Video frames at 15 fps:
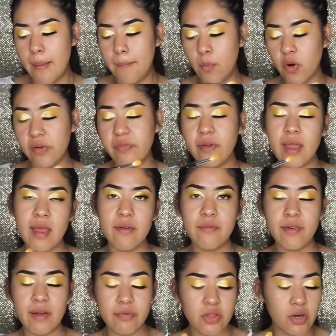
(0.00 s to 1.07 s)
Morphe
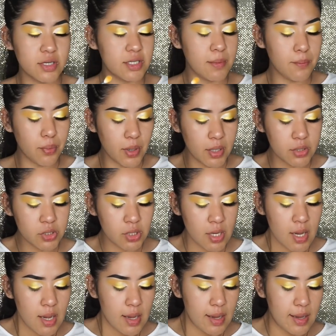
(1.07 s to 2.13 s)
M513 brush,
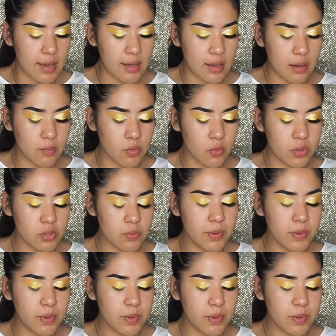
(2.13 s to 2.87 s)
and I'm going